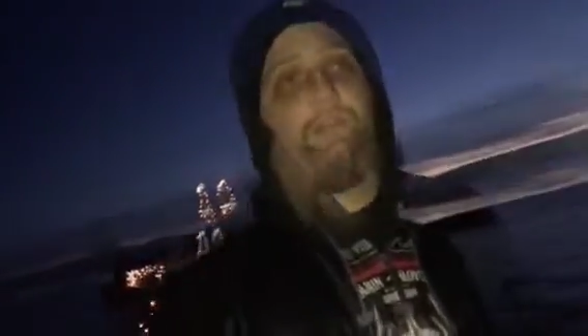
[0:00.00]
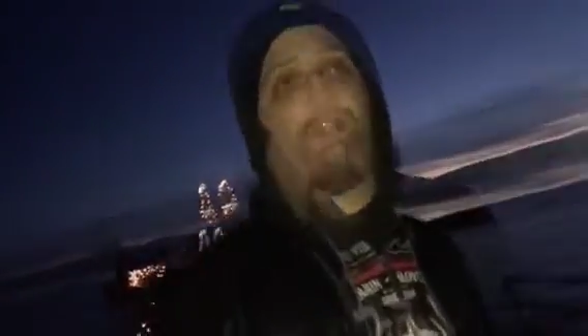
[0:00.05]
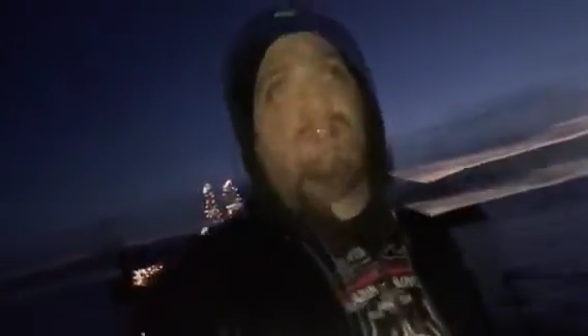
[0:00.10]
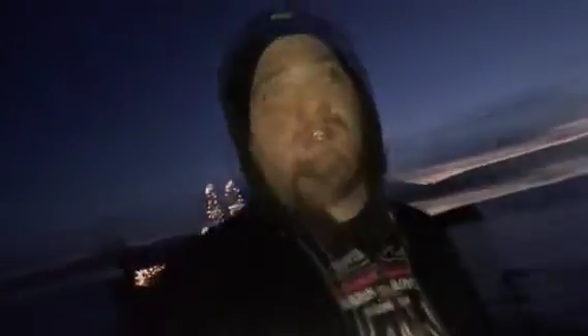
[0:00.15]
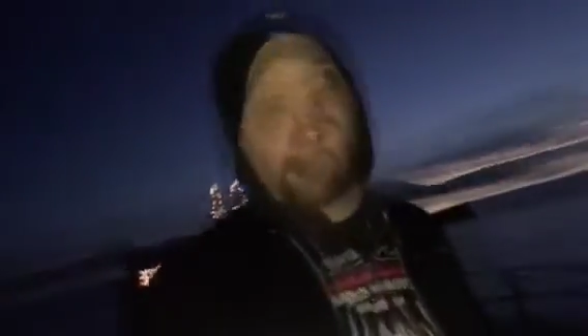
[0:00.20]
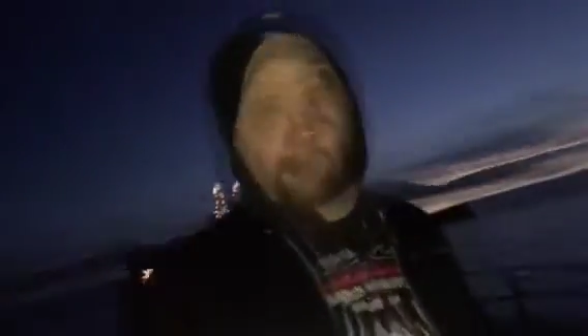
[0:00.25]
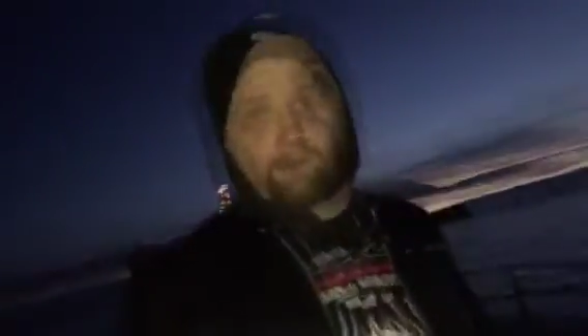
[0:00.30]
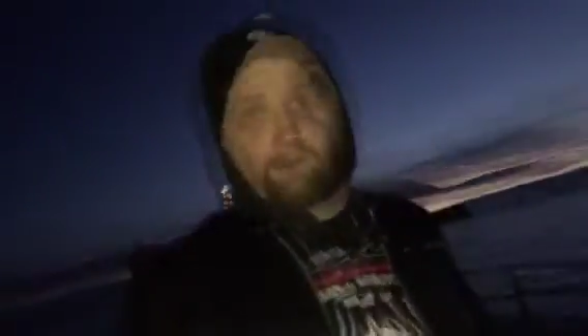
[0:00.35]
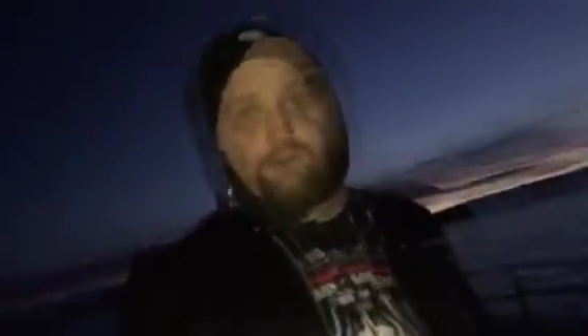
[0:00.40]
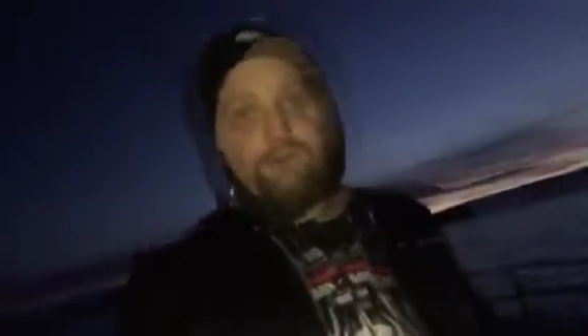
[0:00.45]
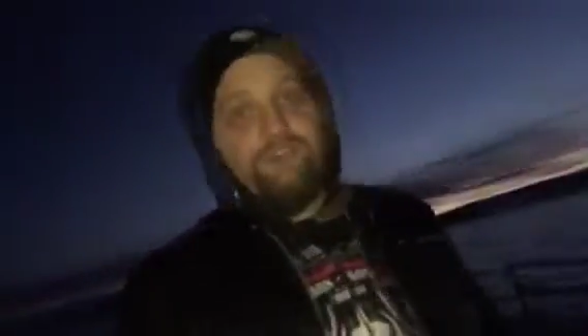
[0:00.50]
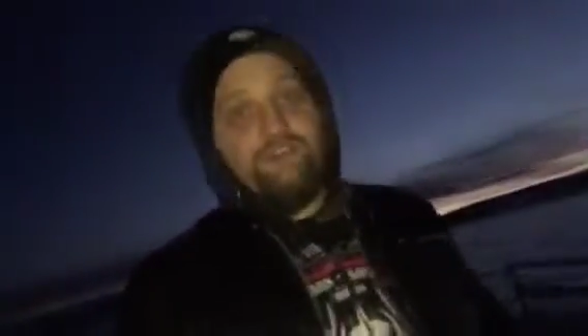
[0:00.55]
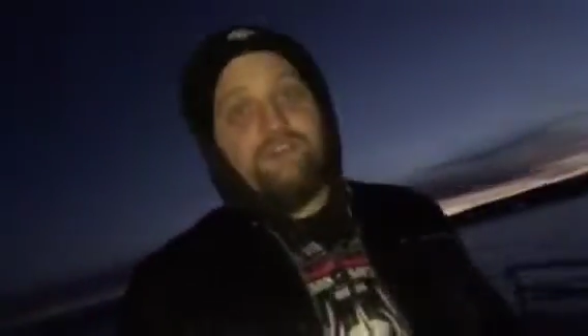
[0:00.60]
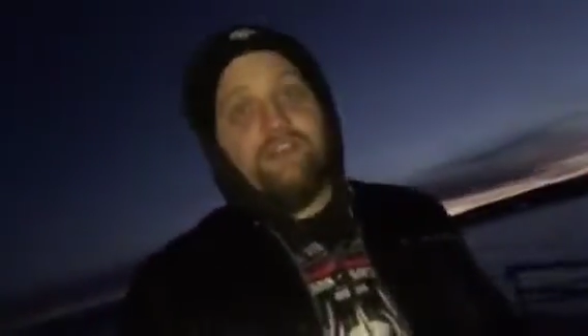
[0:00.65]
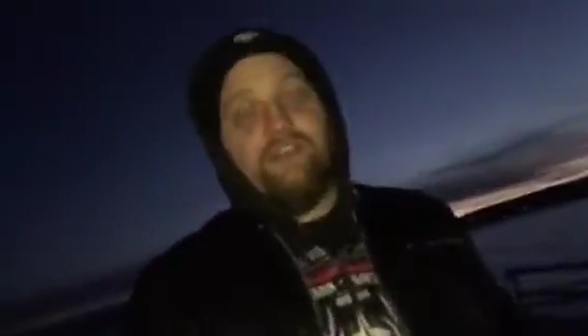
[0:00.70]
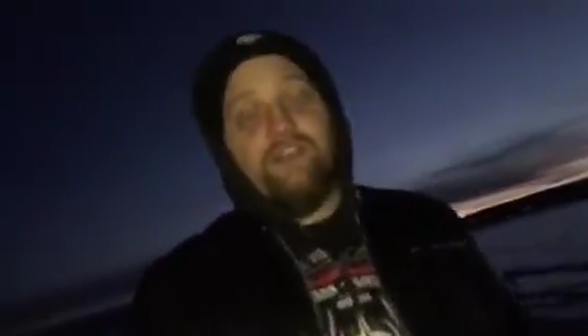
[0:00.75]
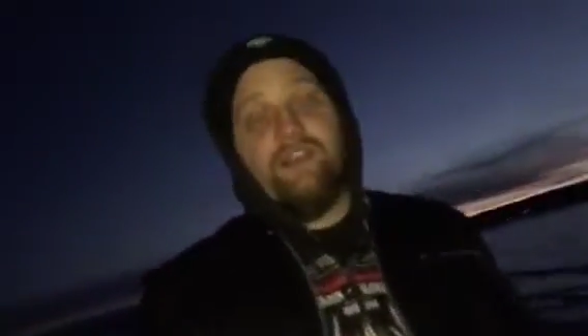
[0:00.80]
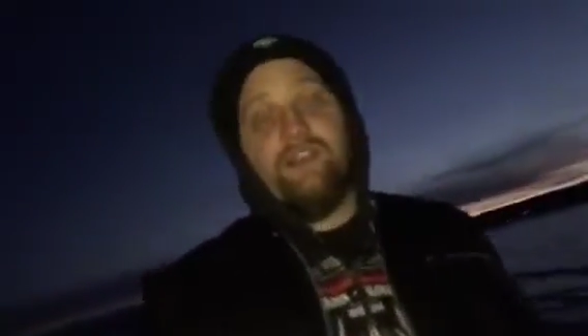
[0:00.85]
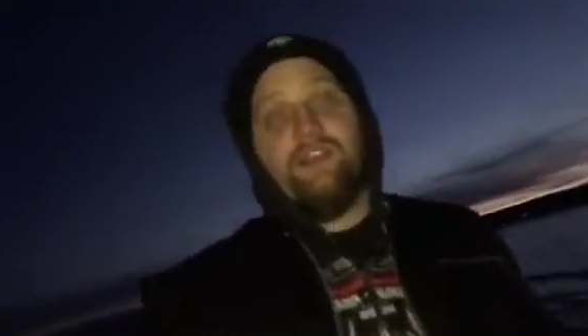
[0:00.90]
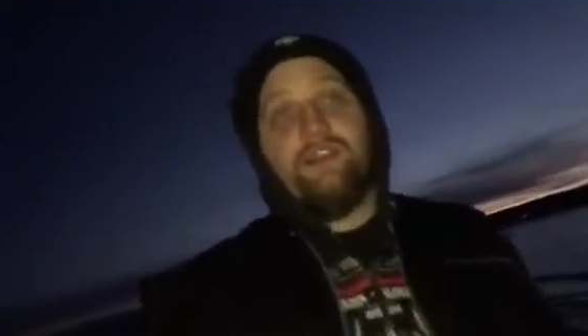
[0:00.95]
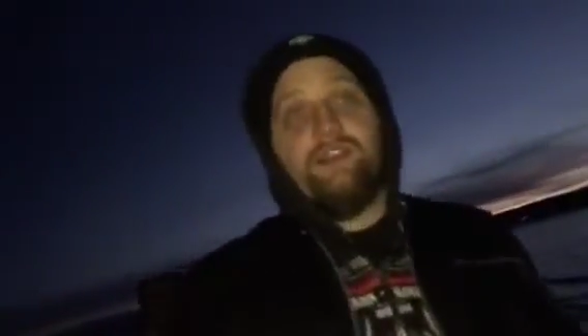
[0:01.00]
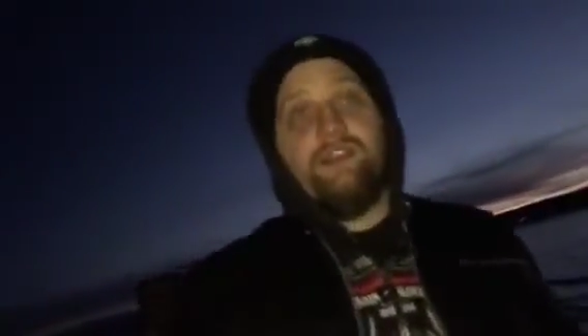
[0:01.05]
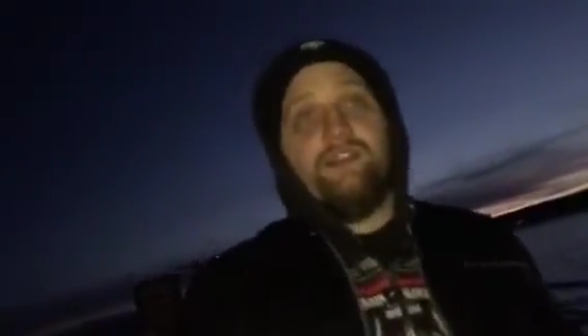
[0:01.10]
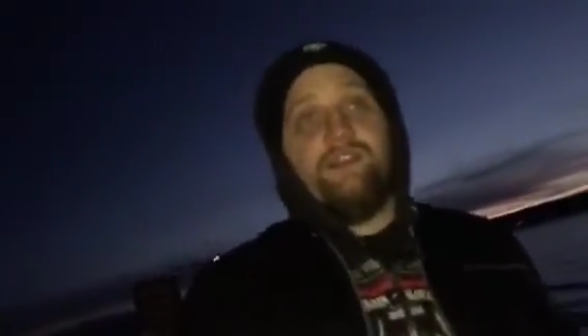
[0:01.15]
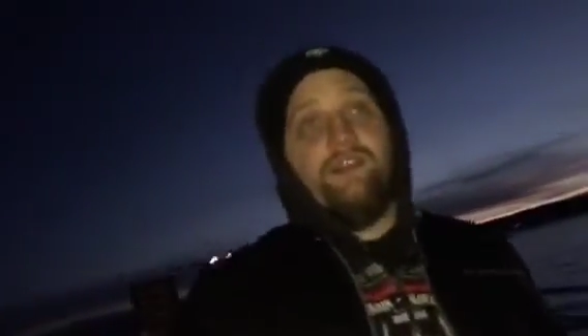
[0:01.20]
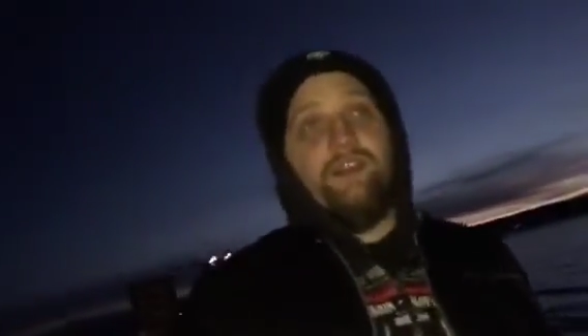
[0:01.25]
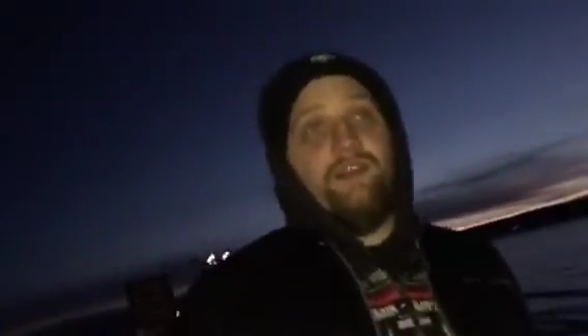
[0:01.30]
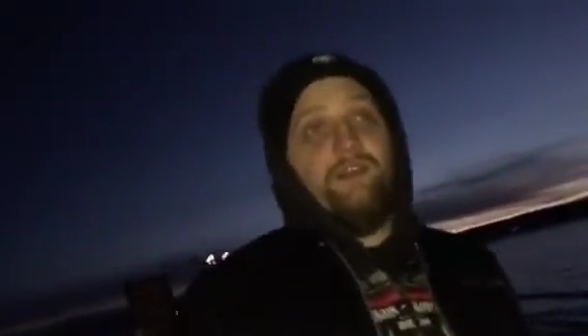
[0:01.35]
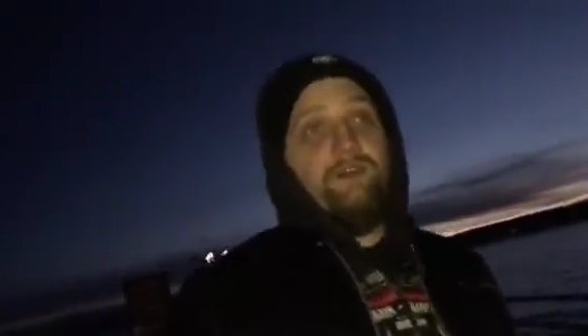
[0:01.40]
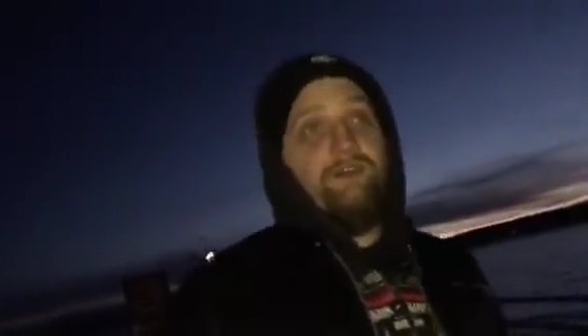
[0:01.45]
and it was
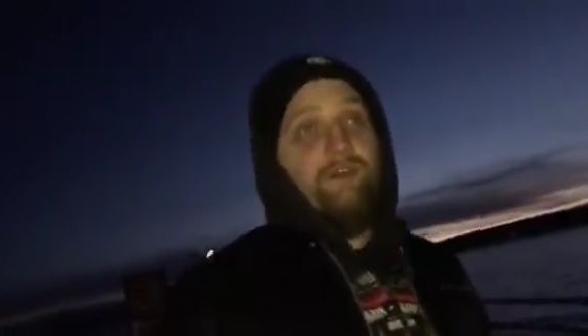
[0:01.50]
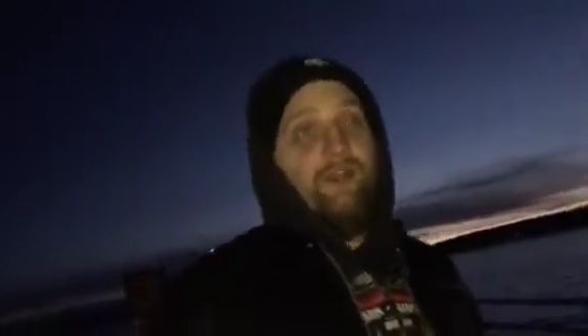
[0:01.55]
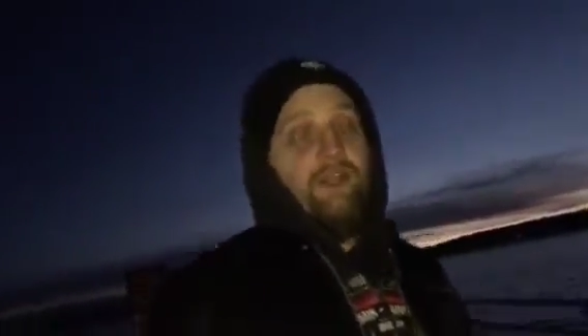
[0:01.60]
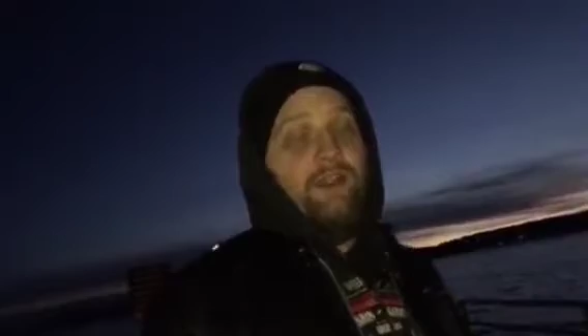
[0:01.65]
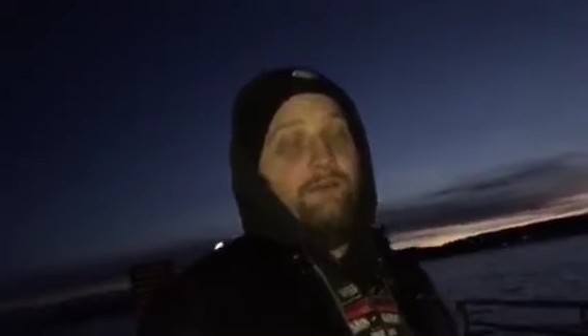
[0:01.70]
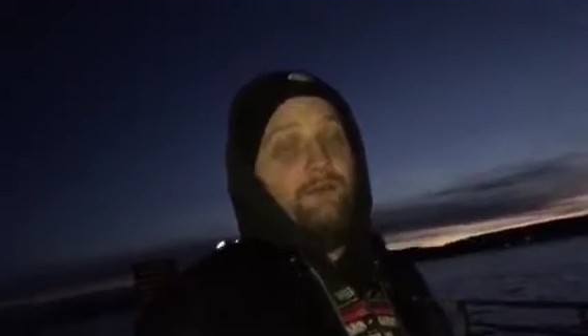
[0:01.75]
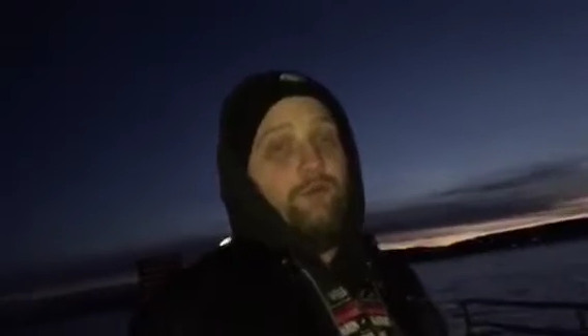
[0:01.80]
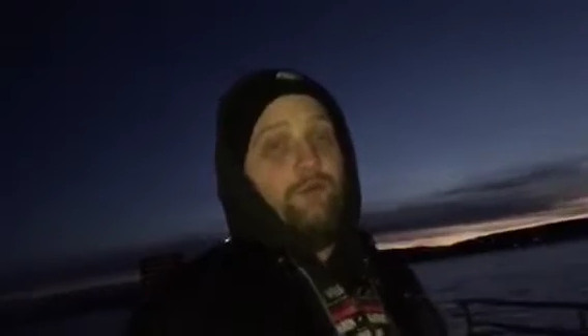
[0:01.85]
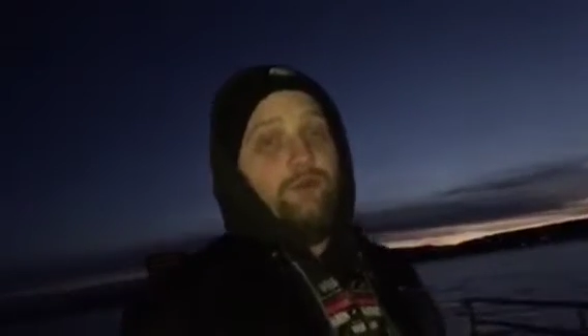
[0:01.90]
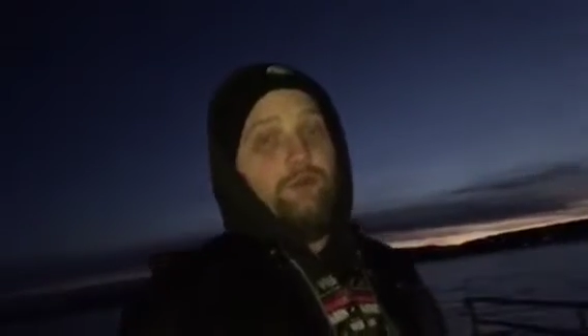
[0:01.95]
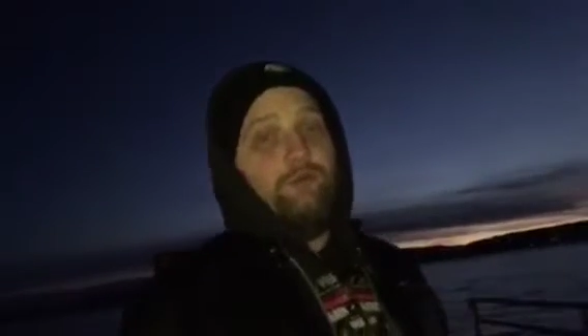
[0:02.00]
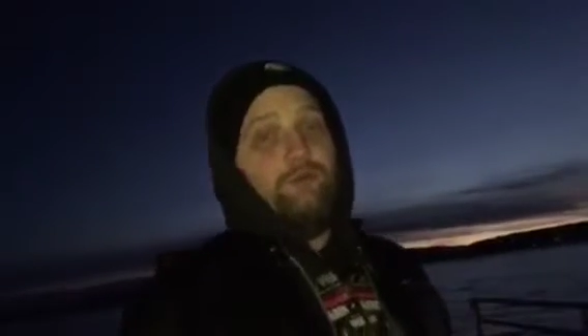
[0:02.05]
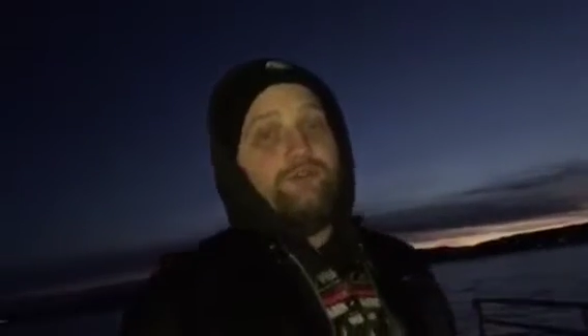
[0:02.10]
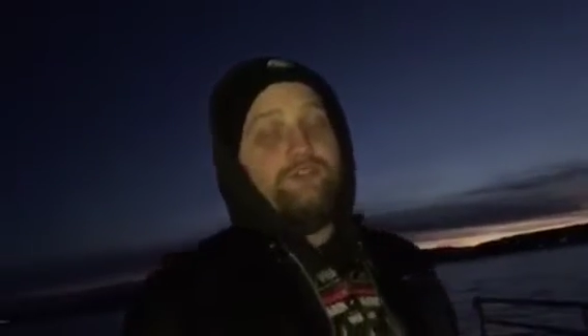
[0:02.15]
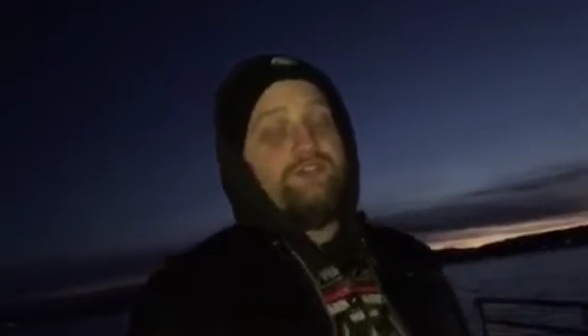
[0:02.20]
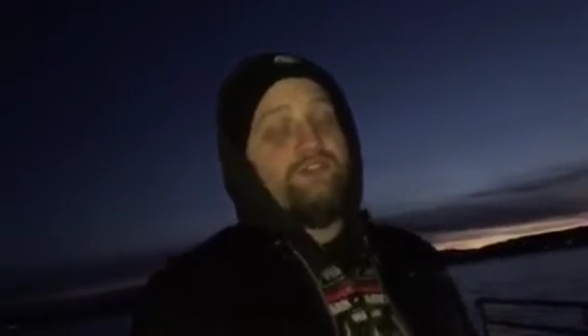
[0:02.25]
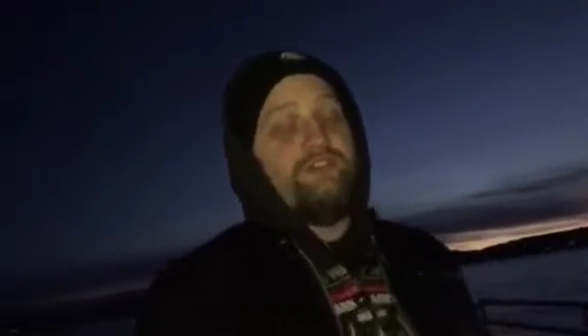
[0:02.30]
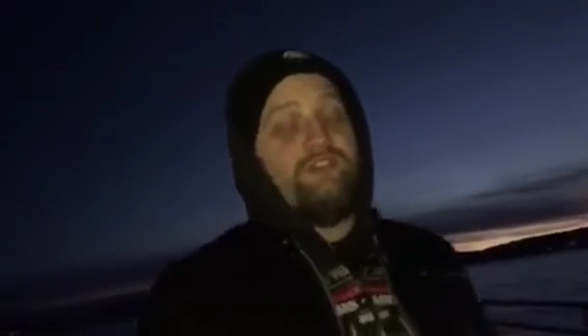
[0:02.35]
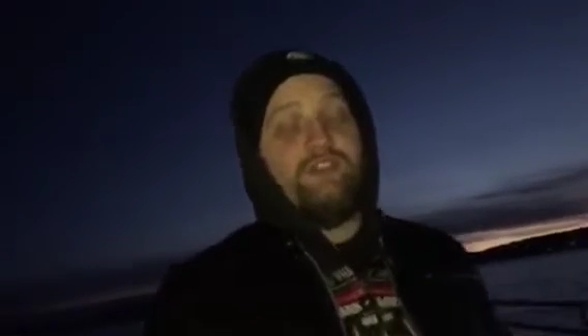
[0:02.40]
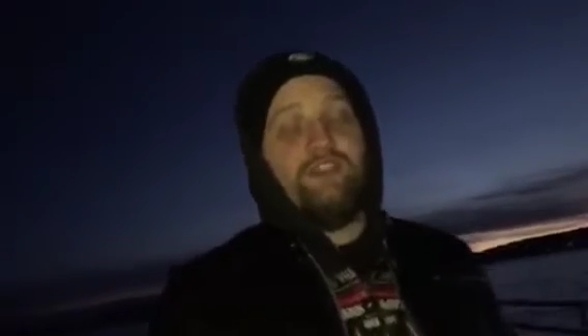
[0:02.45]
the firework was